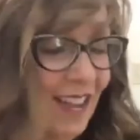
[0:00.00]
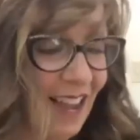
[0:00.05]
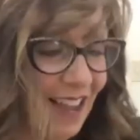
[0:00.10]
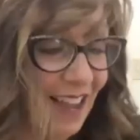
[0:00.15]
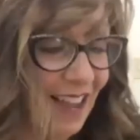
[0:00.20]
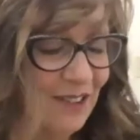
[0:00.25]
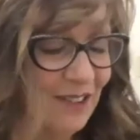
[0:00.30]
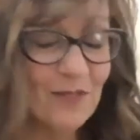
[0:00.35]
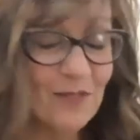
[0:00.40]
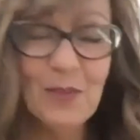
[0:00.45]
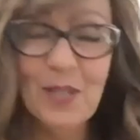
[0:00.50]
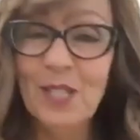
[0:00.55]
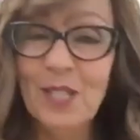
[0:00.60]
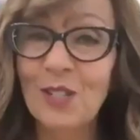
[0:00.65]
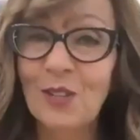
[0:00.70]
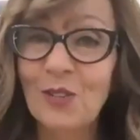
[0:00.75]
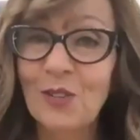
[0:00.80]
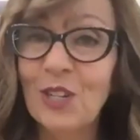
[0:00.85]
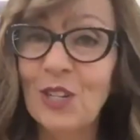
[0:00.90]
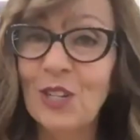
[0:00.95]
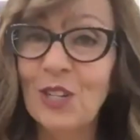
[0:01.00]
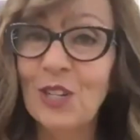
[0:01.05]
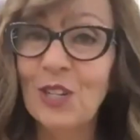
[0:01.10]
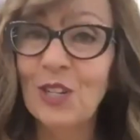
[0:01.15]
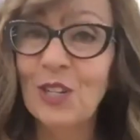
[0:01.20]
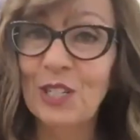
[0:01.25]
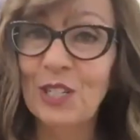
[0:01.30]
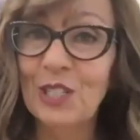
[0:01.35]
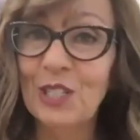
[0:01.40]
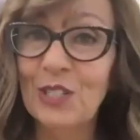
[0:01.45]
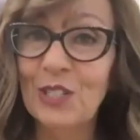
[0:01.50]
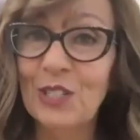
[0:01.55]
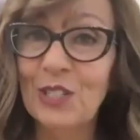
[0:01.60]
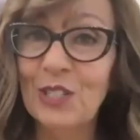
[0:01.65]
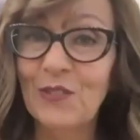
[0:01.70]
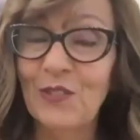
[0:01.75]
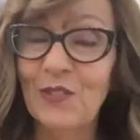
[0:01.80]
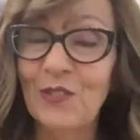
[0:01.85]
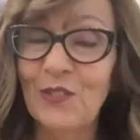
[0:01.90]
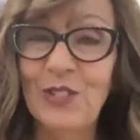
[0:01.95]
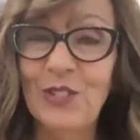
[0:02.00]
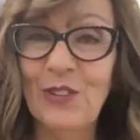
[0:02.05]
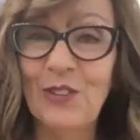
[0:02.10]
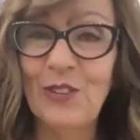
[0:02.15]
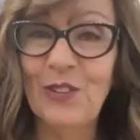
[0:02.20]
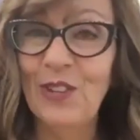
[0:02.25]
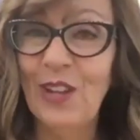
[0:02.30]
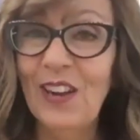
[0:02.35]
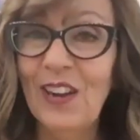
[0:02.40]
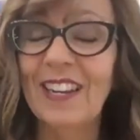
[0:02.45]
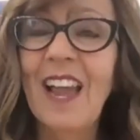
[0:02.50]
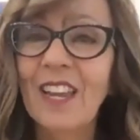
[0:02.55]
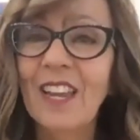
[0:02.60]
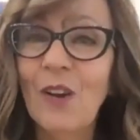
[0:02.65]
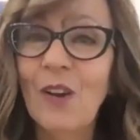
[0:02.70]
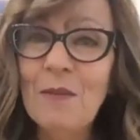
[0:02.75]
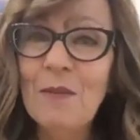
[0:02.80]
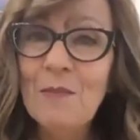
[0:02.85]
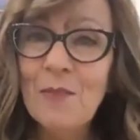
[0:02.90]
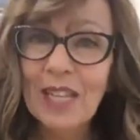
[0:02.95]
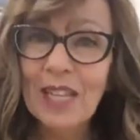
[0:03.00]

I've been so curious for so long, and